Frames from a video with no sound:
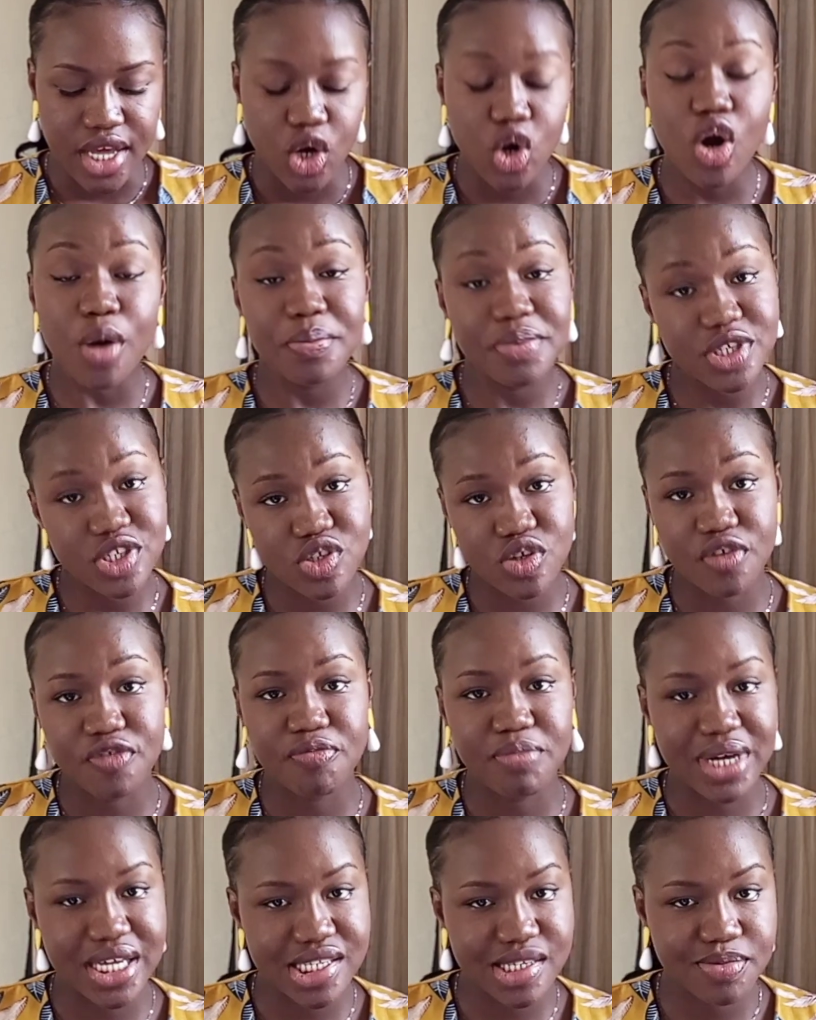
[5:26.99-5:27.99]
Copies of
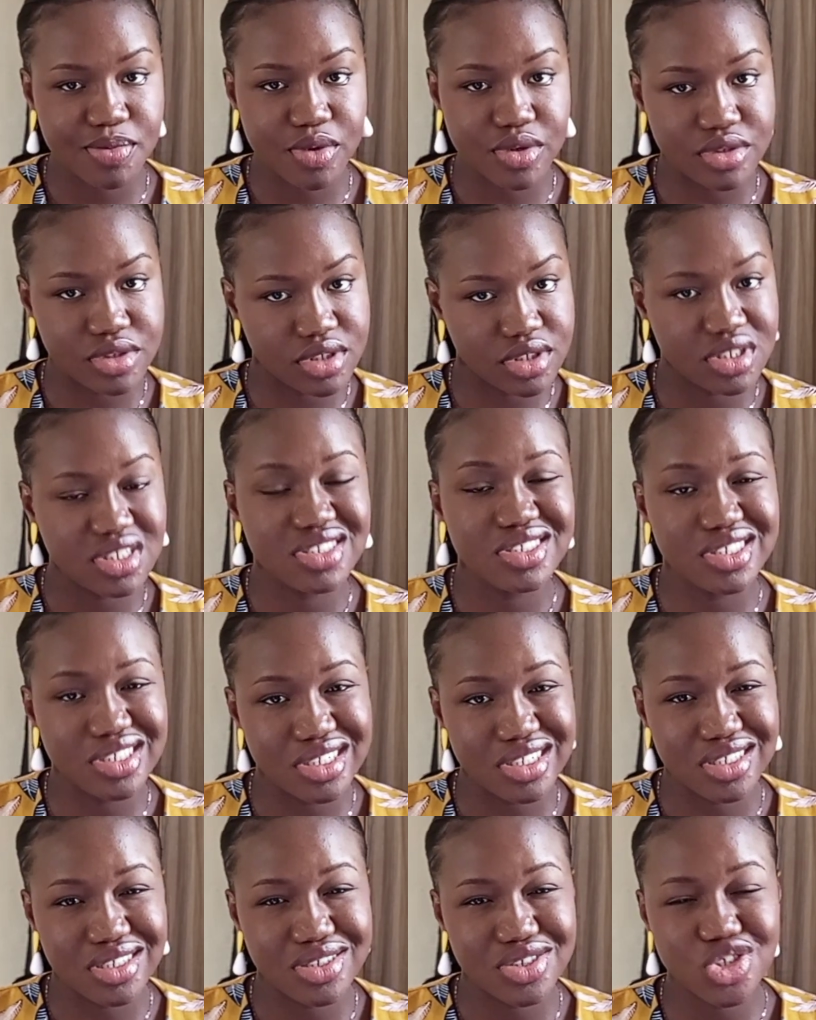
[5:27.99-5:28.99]
passports.
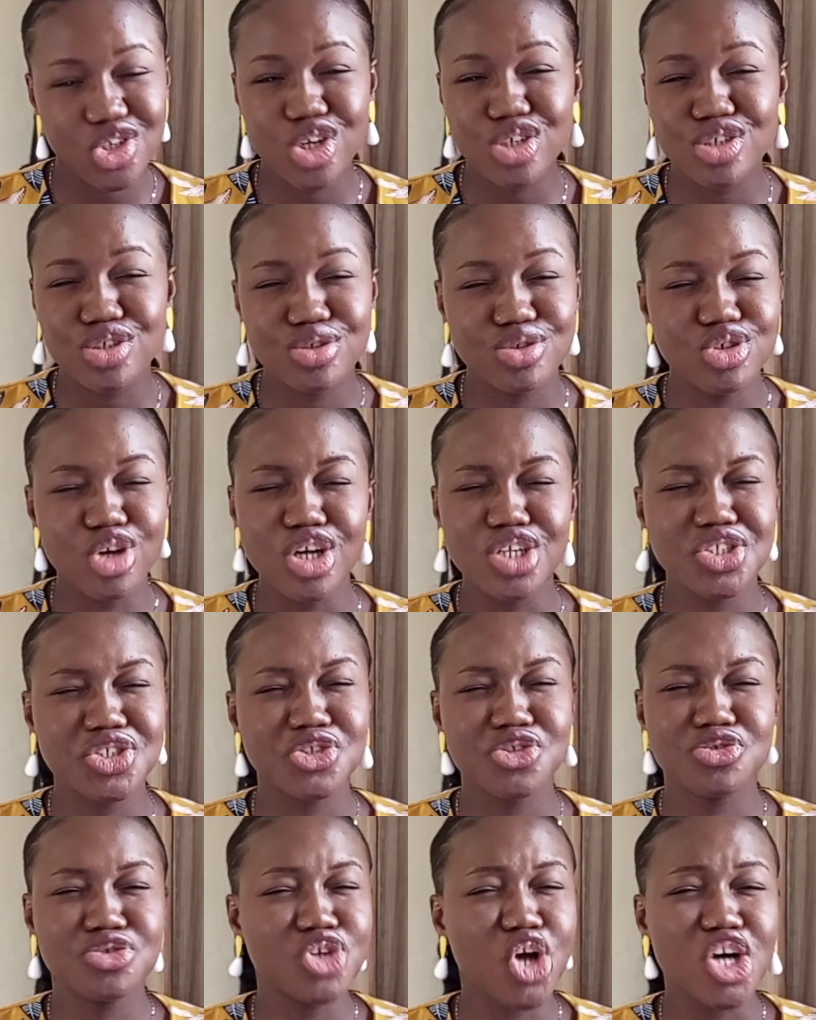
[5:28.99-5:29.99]
See,
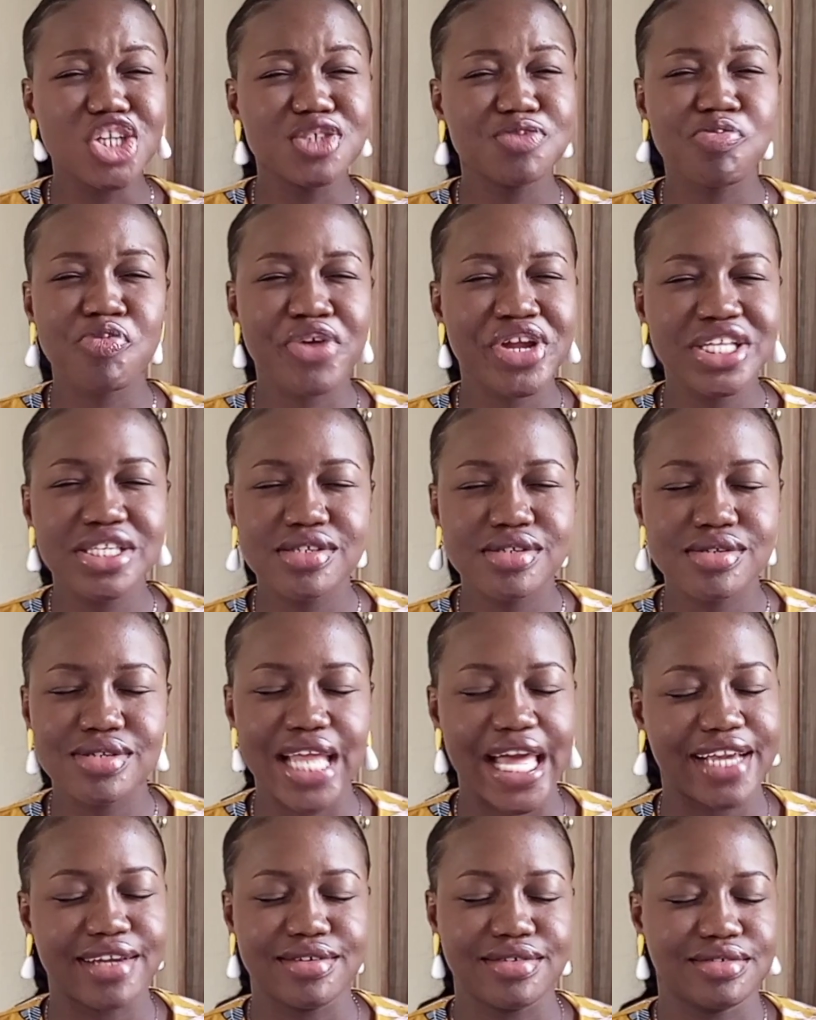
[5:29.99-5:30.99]
just print like